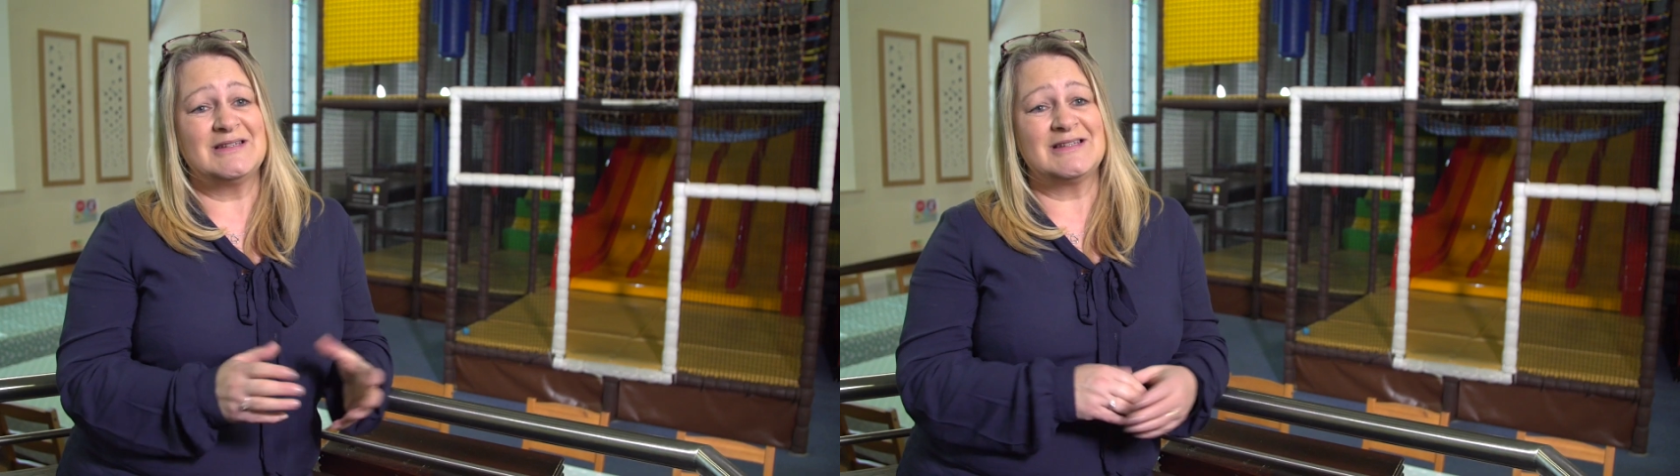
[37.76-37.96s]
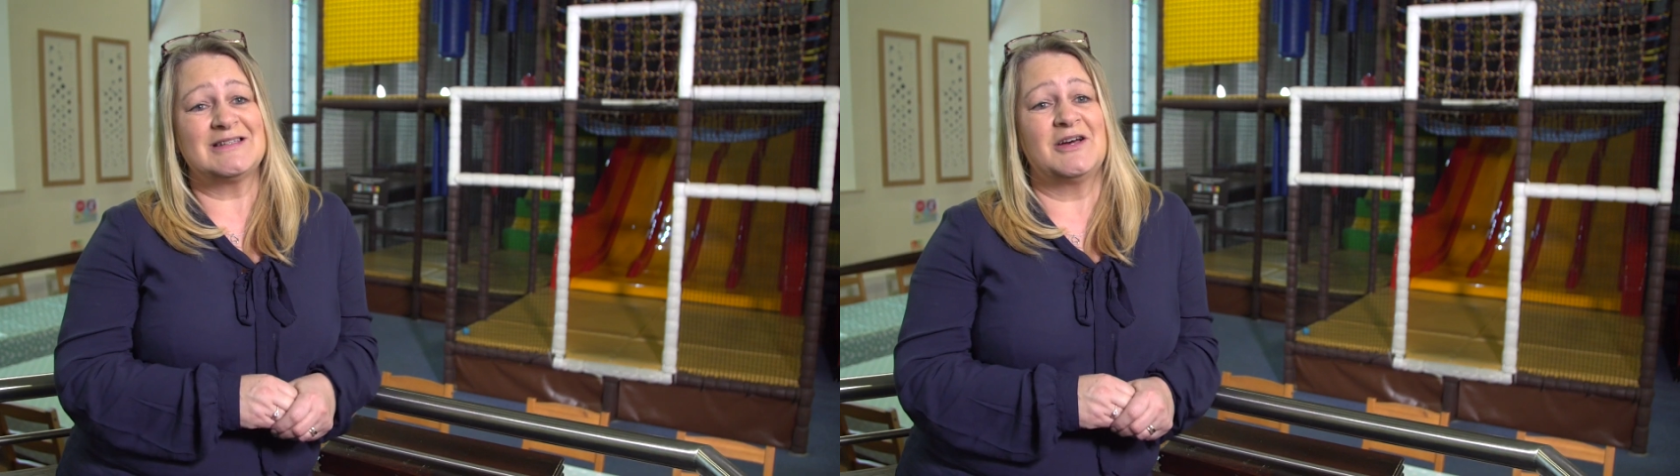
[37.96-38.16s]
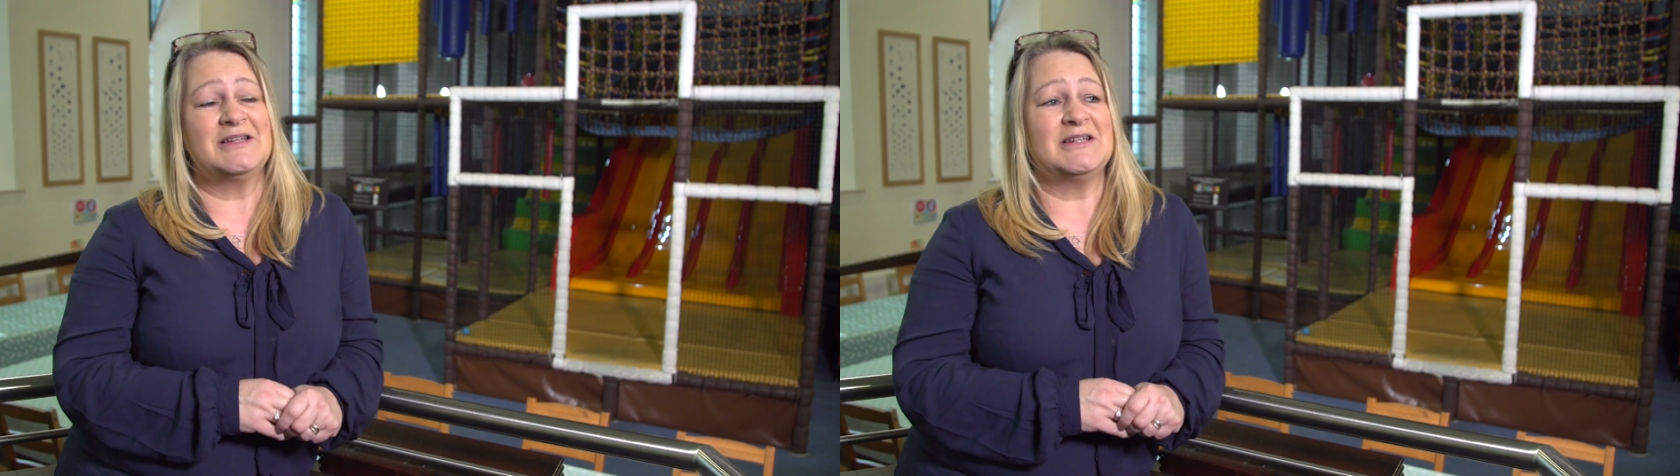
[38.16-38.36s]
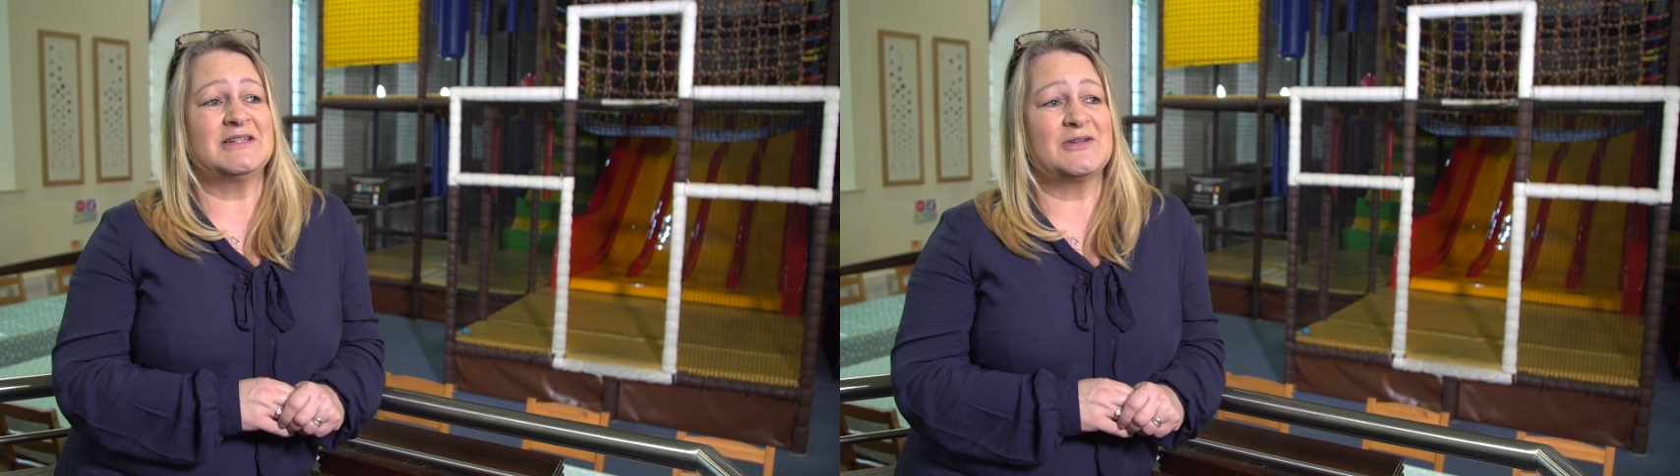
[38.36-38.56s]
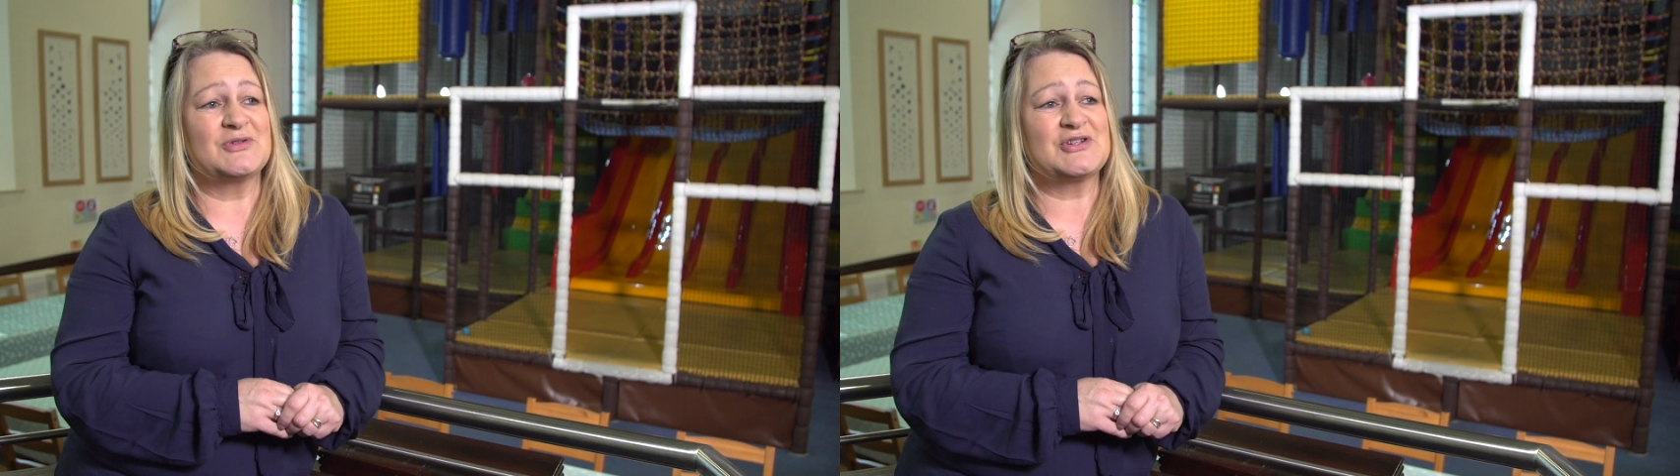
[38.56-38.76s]

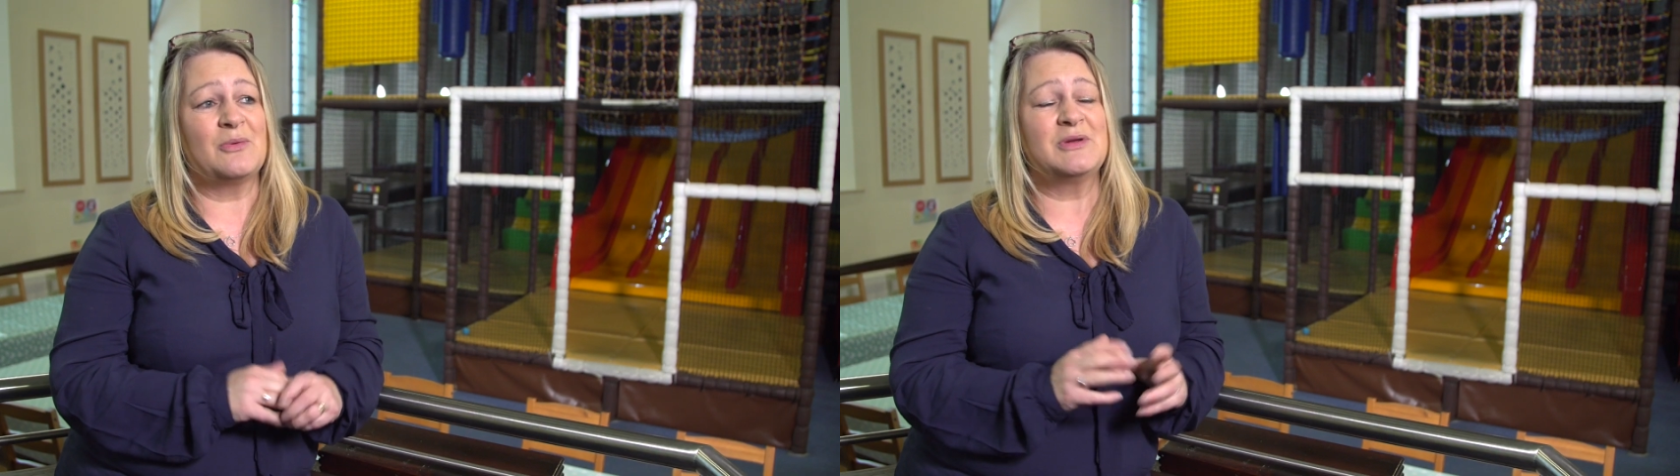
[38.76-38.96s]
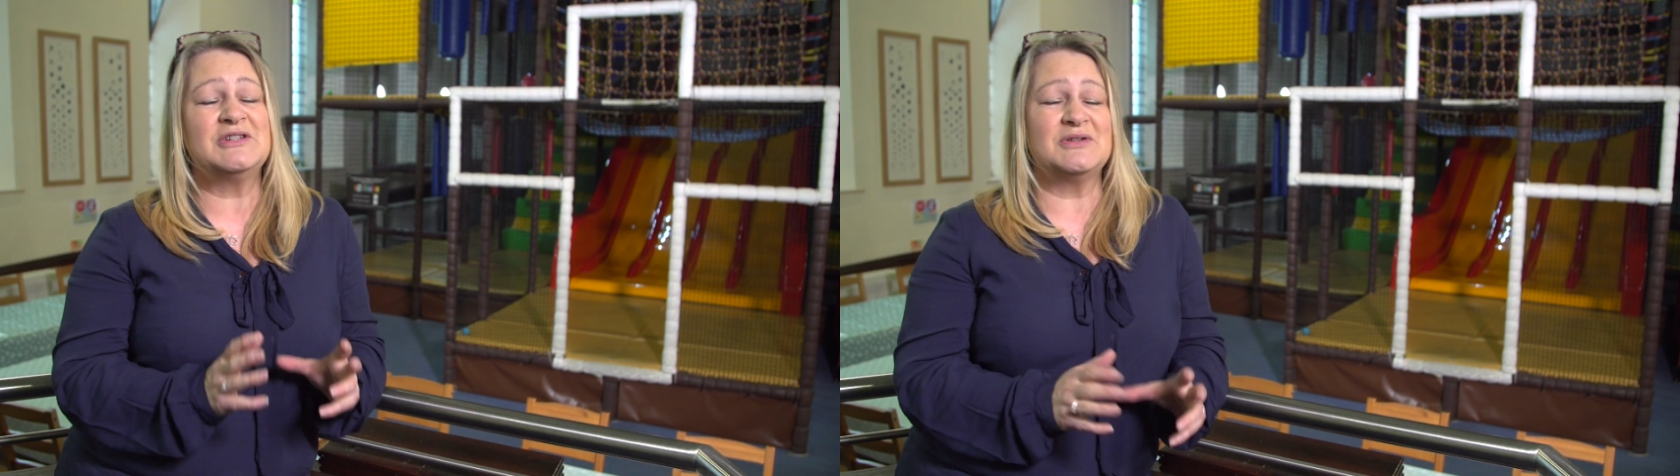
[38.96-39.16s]
decided, well, shall we